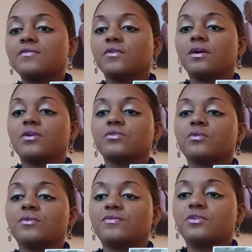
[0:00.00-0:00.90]
for other
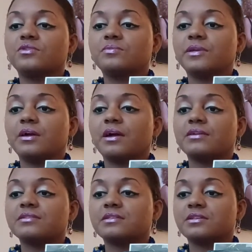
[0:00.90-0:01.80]
reviews
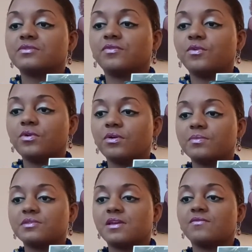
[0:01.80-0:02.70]
beyond such
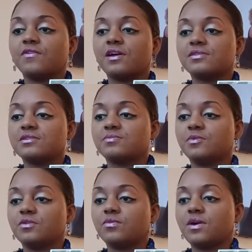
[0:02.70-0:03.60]
forums and find this
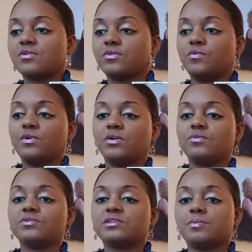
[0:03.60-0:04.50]
book rather well
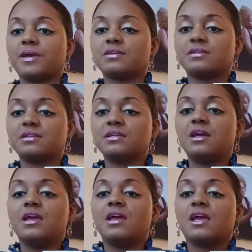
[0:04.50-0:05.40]
respected,
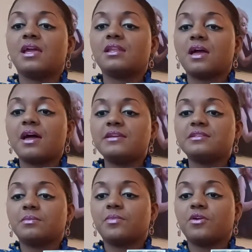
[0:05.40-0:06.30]
and
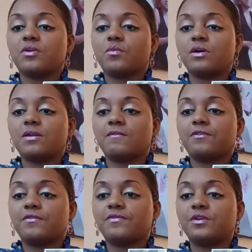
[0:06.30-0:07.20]
Eisenberg one of
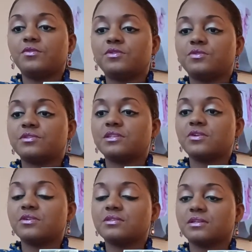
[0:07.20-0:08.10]
the few to
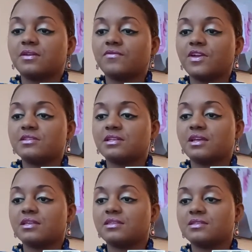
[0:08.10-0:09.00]
seriously
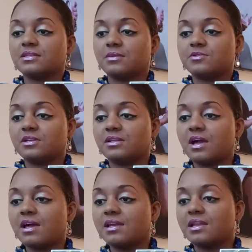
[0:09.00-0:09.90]
investigate this subject,
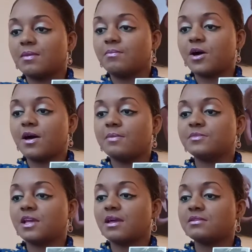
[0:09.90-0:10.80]
not in a
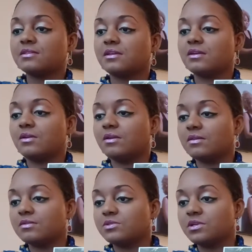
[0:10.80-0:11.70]
bombastic
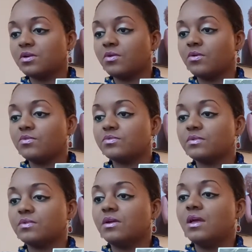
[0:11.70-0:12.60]

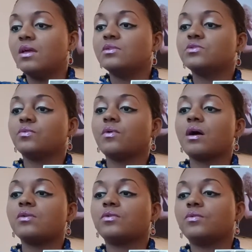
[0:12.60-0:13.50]

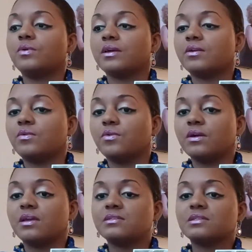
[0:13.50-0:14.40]
Geraldo way or
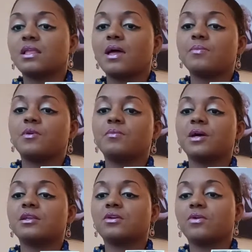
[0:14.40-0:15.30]
a sloppy
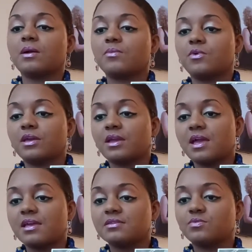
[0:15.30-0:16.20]
money grab way
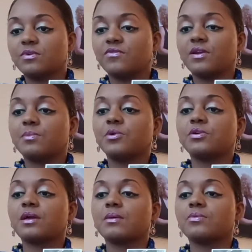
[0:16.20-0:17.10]
as with a
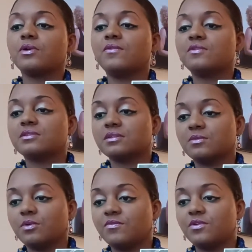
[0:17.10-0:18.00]
book I previously
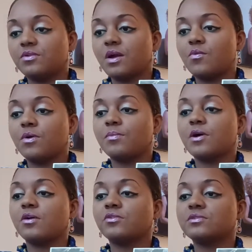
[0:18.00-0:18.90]
reviewed. I won't
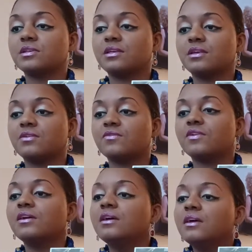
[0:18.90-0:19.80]
bother to give
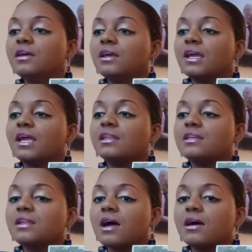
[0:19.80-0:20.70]

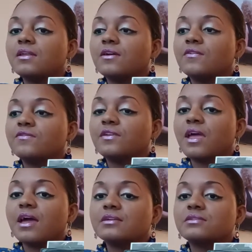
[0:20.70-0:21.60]
any nod of
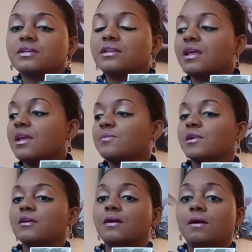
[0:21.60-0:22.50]
actually naming.